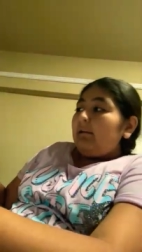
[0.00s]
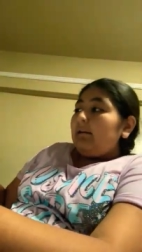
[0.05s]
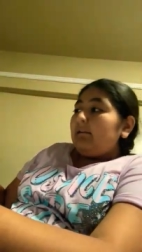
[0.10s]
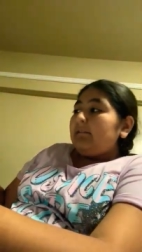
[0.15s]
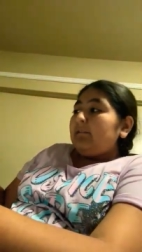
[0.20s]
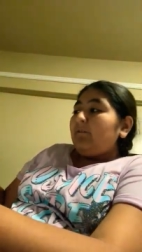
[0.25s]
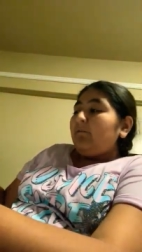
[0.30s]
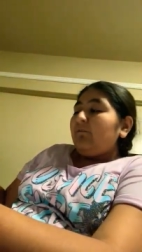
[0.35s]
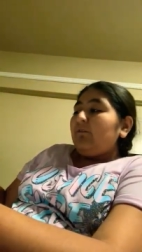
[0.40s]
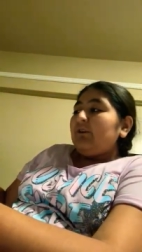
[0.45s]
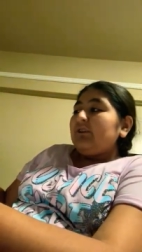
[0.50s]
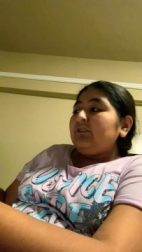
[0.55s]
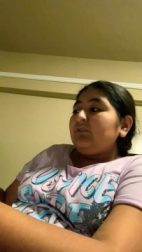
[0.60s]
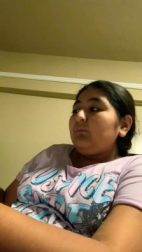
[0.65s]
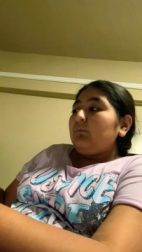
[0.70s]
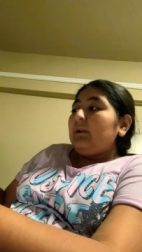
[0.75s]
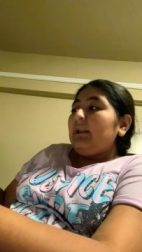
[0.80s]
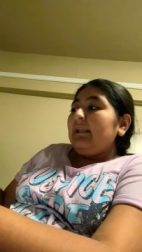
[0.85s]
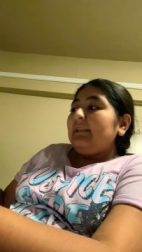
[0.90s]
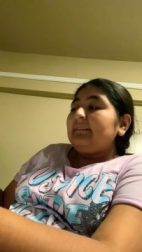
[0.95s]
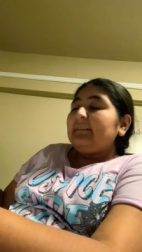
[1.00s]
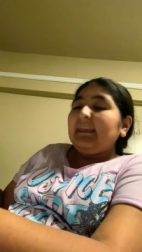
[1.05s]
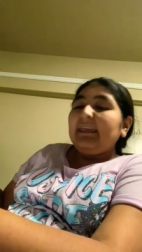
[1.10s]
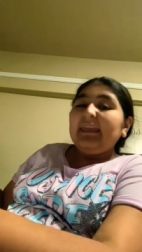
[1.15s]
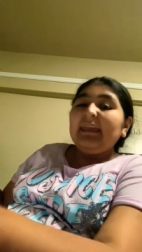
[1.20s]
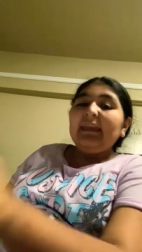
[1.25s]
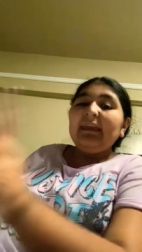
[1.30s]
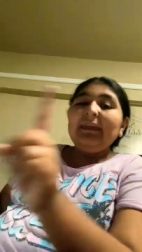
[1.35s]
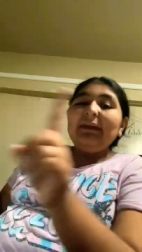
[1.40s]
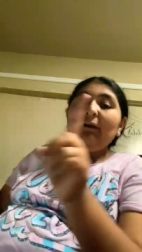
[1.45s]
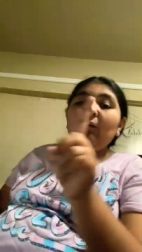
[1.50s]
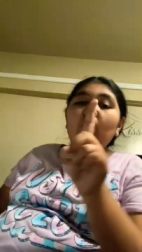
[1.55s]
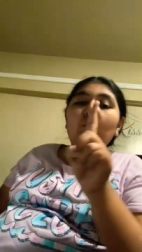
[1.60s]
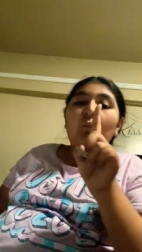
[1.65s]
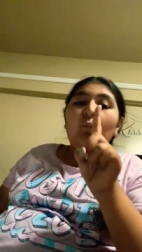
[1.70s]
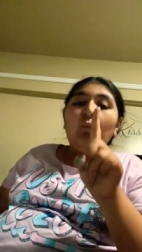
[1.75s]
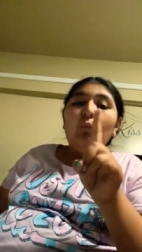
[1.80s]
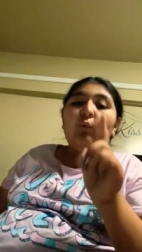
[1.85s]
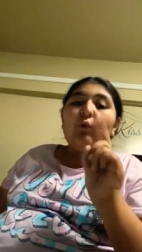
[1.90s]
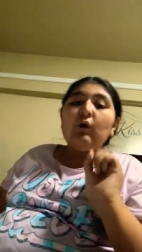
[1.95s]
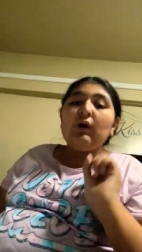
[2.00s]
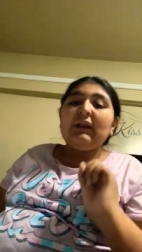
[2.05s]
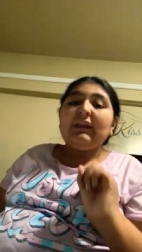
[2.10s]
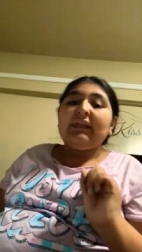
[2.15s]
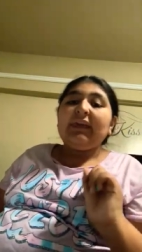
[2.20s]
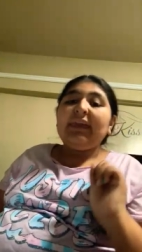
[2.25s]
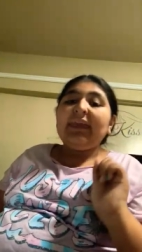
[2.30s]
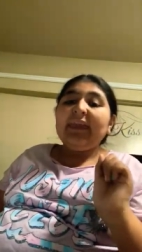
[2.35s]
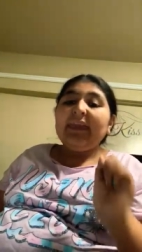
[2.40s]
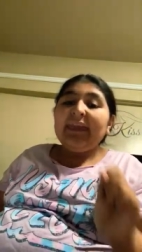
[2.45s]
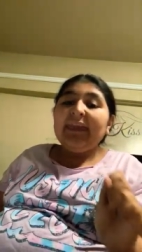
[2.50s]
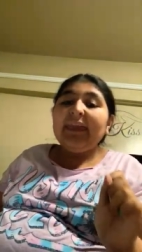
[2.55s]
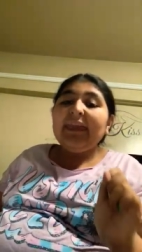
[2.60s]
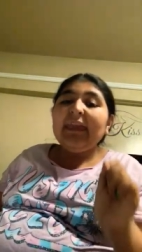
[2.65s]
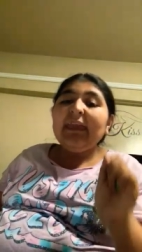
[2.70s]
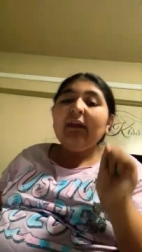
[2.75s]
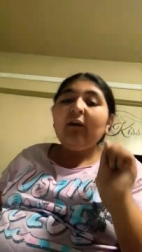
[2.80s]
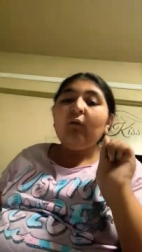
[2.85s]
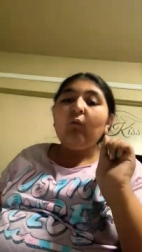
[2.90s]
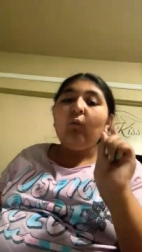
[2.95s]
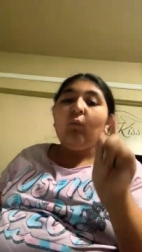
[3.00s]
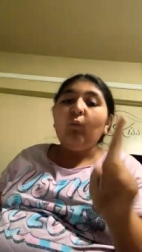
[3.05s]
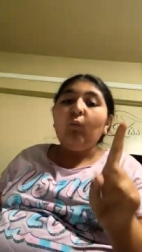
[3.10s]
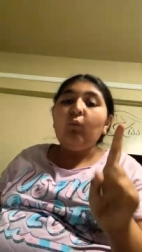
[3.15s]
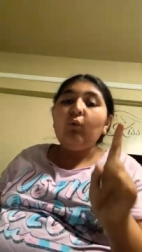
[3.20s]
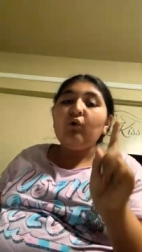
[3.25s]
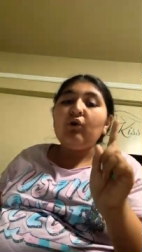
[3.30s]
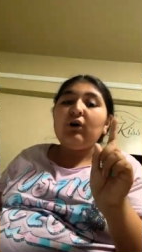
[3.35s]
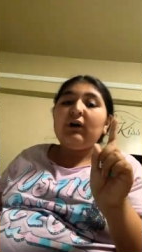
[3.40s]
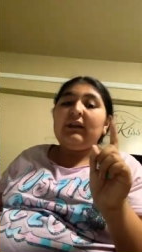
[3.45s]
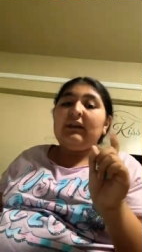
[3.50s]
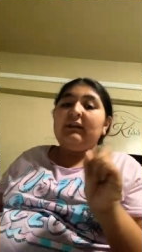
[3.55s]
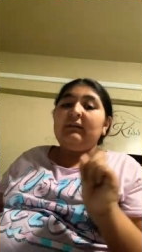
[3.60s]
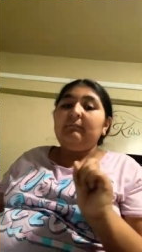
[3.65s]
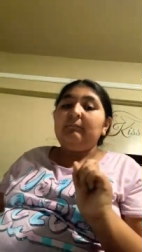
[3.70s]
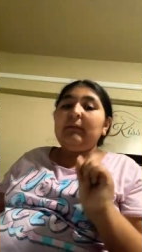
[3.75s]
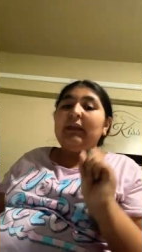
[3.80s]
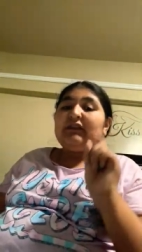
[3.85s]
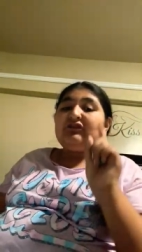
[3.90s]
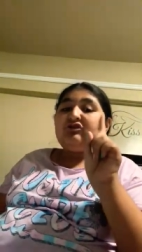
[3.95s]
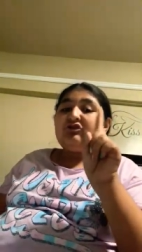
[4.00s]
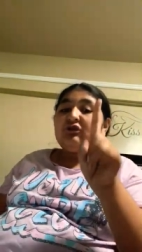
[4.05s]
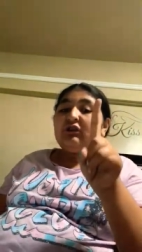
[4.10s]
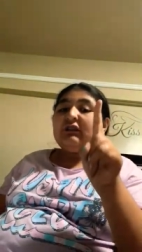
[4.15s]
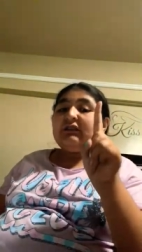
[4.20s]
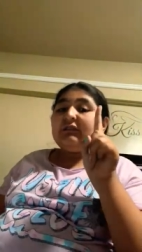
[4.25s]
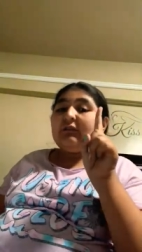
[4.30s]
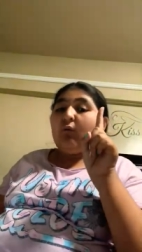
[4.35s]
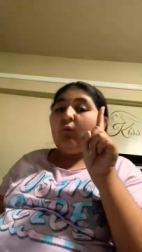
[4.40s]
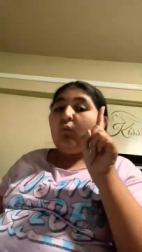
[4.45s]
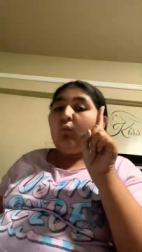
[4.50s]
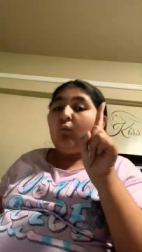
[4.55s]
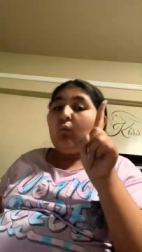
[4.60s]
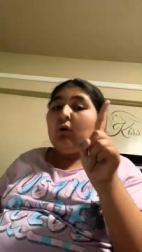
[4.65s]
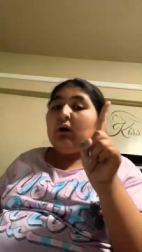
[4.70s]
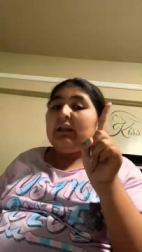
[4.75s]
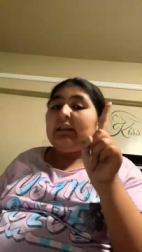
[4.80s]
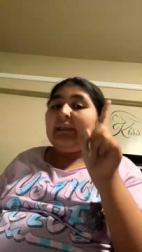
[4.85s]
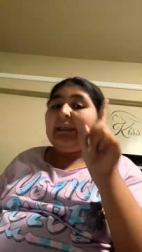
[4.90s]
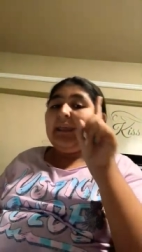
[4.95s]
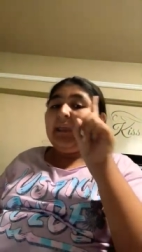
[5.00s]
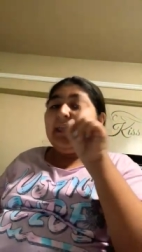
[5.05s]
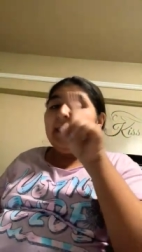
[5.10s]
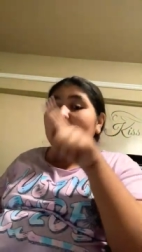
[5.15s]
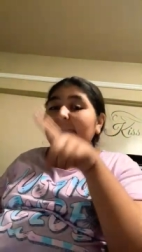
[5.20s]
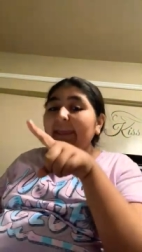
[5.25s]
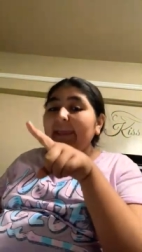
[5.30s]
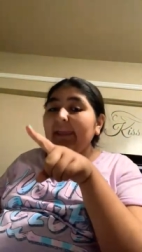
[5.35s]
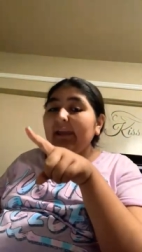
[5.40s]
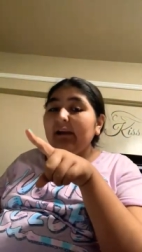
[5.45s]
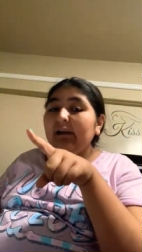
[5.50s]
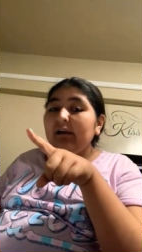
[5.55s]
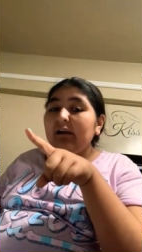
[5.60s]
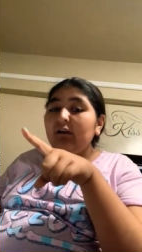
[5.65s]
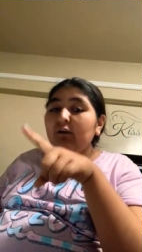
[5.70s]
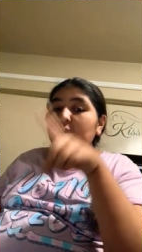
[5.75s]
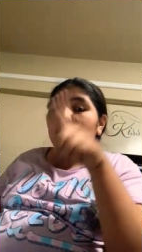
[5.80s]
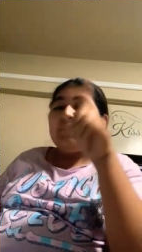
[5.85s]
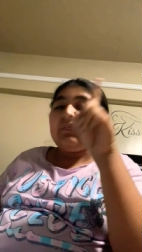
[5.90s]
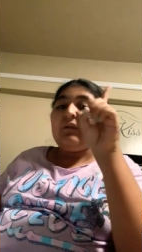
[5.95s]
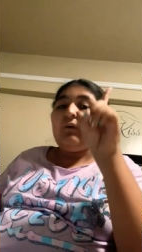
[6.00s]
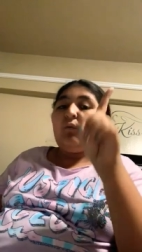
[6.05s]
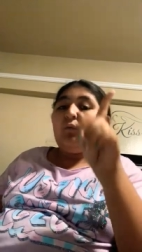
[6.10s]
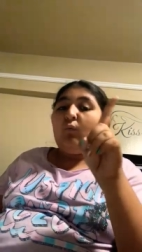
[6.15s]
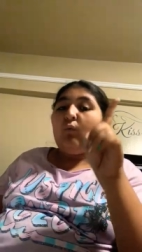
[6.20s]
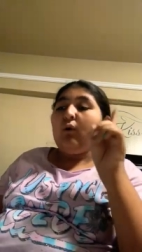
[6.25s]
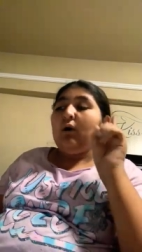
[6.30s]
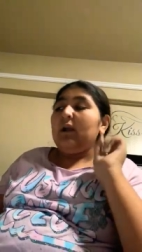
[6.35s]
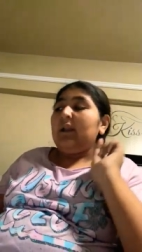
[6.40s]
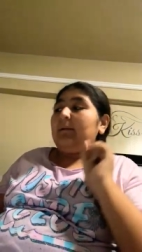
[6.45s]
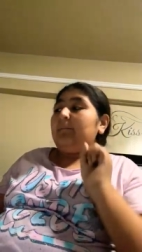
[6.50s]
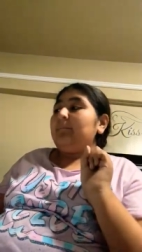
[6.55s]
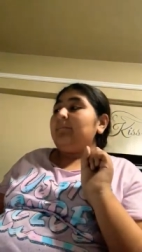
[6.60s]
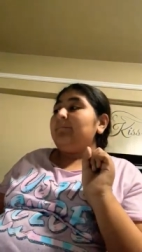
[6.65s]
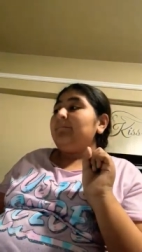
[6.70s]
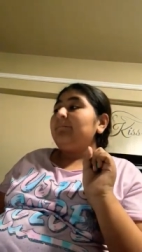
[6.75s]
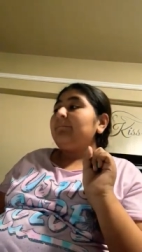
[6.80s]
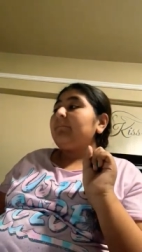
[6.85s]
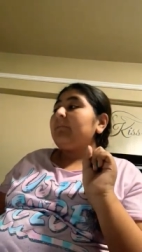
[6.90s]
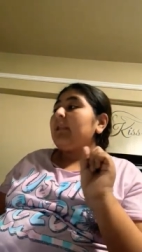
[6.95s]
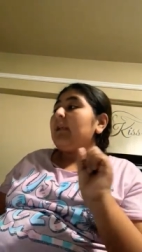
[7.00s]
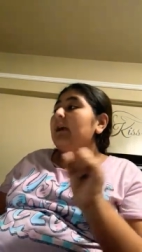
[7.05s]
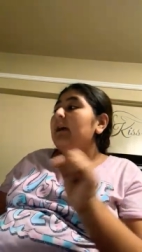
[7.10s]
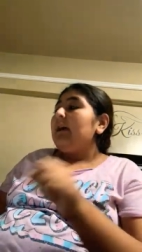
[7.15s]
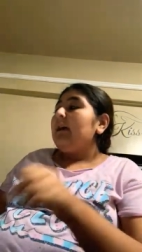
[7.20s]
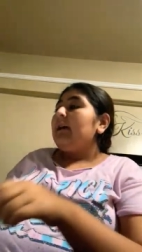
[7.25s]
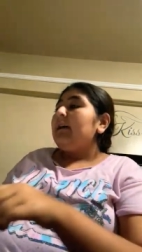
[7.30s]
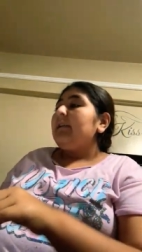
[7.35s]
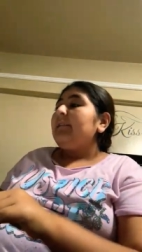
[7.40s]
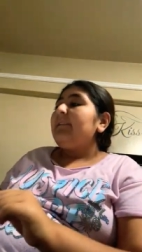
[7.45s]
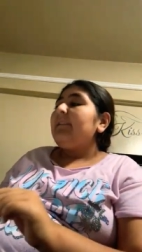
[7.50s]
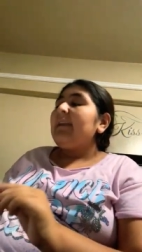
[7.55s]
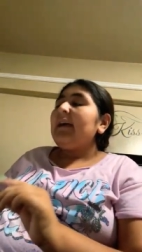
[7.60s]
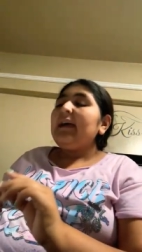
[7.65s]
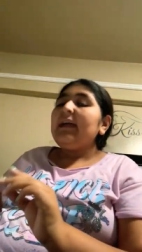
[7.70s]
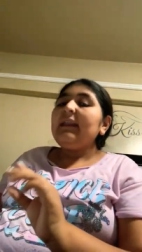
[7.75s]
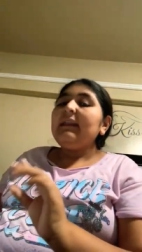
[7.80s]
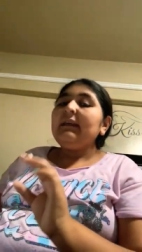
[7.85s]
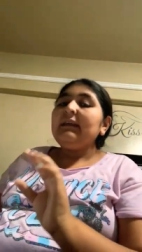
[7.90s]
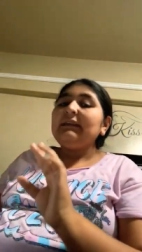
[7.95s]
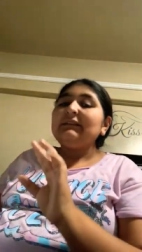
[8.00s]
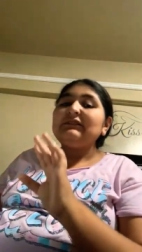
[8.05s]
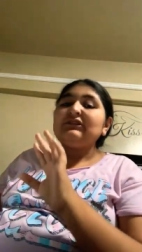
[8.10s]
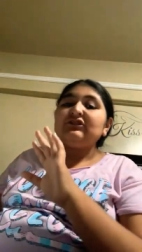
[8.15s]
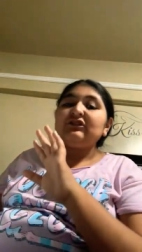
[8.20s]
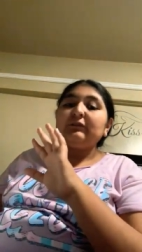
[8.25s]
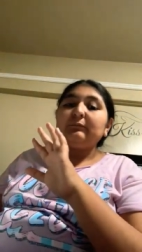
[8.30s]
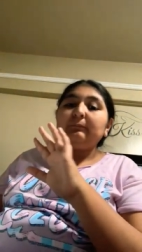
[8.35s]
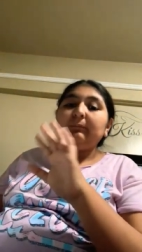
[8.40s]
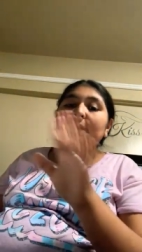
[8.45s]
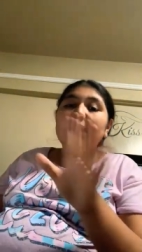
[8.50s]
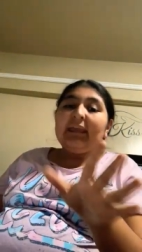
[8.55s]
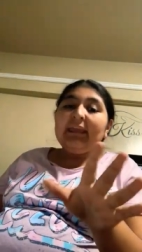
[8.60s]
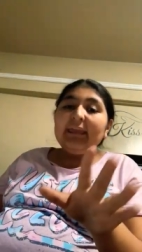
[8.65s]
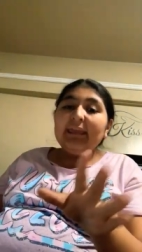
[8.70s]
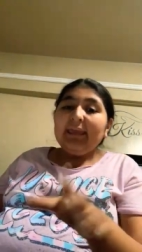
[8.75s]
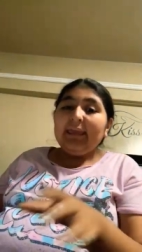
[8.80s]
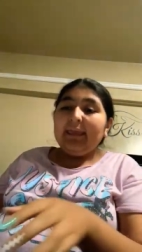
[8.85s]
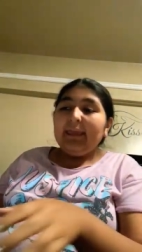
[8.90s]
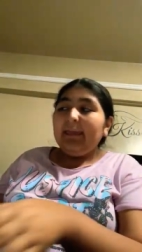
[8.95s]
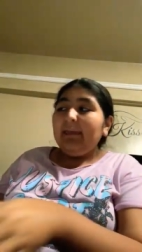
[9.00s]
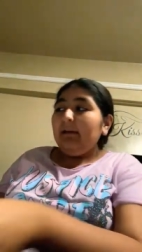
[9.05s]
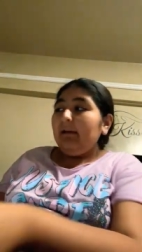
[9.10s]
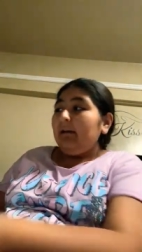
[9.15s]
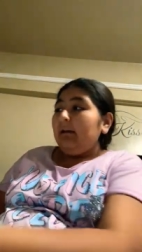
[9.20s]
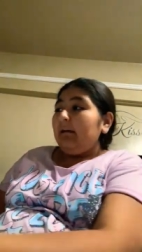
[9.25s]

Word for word: The first one is E1. E1. Make sure it's a 1. E with a 1. Then it's just plain E.